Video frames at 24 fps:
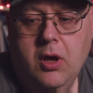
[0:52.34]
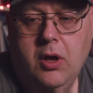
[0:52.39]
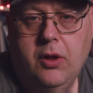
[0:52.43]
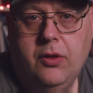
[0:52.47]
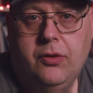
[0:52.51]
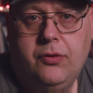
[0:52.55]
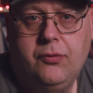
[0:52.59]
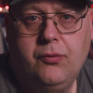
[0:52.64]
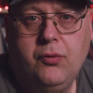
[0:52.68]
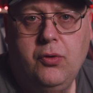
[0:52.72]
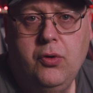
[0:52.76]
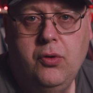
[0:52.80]

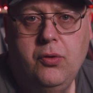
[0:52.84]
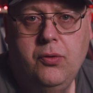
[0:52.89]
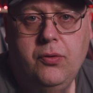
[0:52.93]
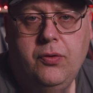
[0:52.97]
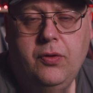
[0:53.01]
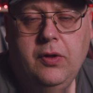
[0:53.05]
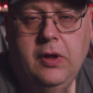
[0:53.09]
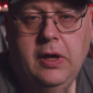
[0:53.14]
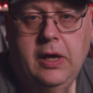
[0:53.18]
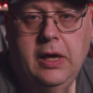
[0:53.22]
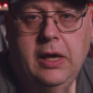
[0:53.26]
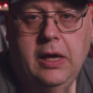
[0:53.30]
through
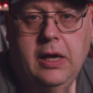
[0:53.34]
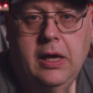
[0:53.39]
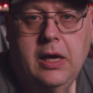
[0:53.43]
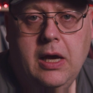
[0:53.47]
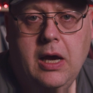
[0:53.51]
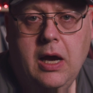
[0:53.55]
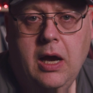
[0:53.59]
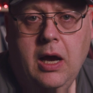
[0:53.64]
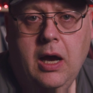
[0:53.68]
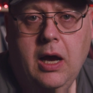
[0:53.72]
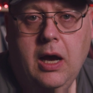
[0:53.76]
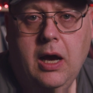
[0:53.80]

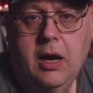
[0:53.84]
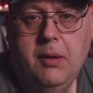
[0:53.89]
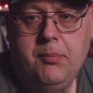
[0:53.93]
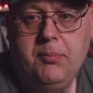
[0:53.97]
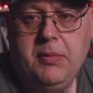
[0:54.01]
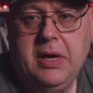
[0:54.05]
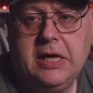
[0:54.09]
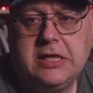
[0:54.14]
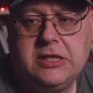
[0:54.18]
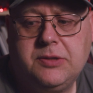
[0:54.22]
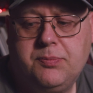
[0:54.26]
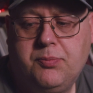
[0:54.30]
the
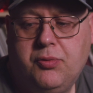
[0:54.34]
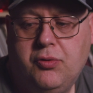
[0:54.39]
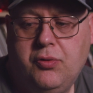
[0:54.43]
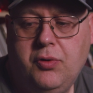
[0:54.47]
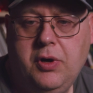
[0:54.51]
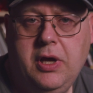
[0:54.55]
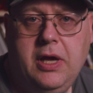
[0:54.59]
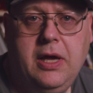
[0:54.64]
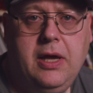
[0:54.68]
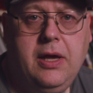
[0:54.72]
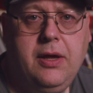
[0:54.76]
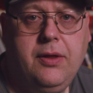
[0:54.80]
Mix
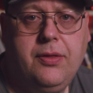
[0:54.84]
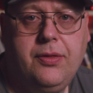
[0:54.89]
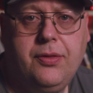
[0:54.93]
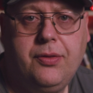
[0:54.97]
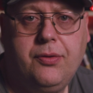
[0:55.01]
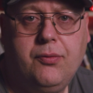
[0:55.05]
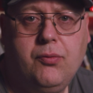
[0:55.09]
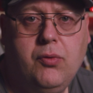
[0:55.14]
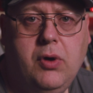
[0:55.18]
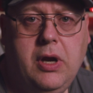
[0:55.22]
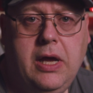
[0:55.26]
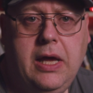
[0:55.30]
Pre
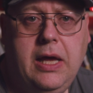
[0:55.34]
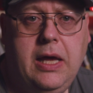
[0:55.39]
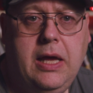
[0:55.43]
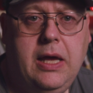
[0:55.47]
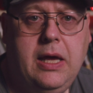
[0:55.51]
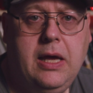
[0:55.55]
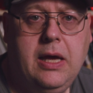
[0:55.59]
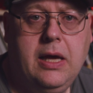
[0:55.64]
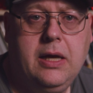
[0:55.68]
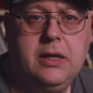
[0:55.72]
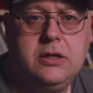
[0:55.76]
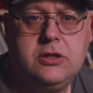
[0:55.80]

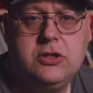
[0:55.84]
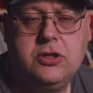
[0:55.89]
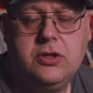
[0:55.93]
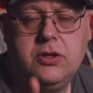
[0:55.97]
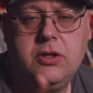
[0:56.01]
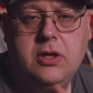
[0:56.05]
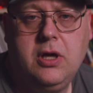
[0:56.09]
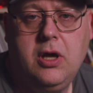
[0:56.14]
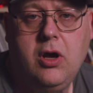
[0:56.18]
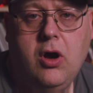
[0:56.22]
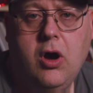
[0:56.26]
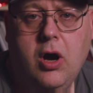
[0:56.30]
3 into
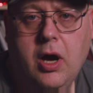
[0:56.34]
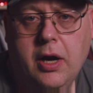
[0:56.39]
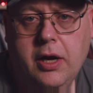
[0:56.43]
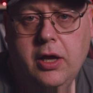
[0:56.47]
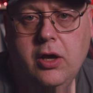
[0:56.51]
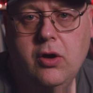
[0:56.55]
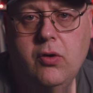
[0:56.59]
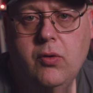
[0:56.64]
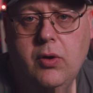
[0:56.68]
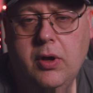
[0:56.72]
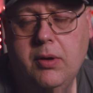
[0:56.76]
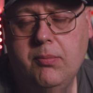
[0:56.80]
the
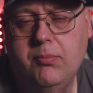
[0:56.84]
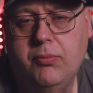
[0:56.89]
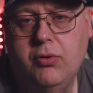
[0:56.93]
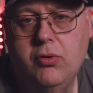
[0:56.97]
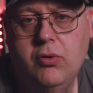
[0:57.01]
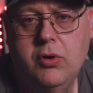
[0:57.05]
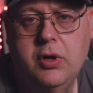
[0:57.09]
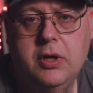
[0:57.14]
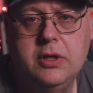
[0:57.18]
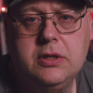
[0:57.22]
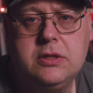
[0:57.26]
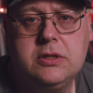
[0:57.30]
audio
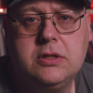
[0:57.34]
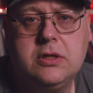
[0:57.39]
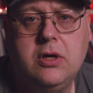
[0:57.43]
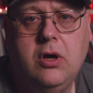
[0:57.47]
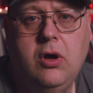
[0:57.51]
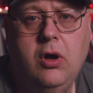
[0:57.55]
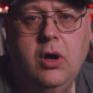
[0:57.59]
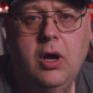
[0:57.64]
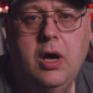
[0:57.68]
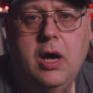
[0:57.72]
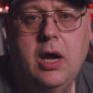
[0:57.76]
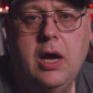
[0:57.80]
inputs
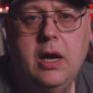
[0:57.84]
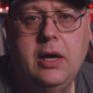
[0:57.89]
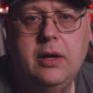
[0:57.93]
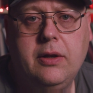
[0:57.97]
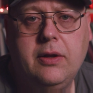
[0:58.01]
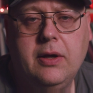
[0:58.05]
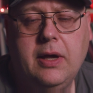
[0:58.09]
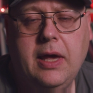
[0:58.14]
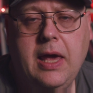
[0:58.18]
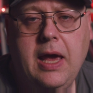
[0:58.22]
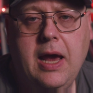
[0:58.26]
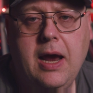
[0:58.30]
on
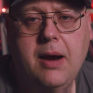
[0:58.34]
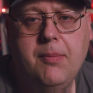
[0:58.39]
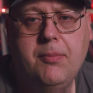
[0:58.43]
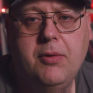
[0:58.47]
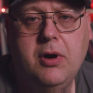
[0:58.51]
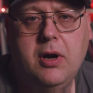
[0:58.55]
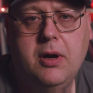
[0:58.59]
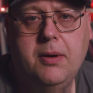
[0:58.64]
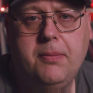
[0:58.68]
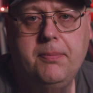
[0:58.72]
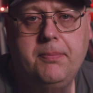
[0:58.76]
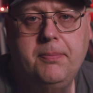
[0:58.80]
the
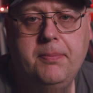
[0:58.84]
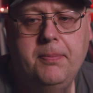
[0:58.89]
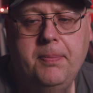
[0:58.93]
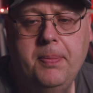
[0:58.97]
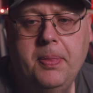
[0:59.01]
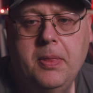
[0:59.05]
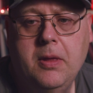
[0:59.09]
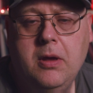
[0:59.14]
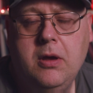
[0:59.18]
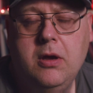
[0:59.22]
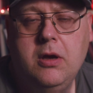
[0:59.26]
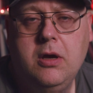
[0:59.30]
camera.
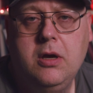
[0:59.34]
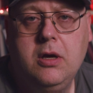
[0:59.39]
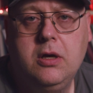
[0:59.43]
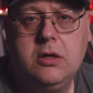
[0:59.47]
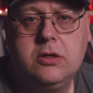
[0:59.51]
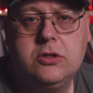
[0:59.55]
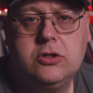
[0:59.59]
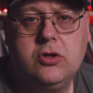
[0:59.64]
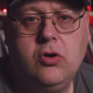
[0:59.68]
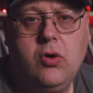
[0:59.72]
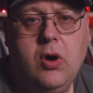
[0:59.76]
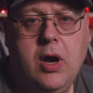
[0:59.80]

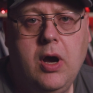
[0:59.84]
So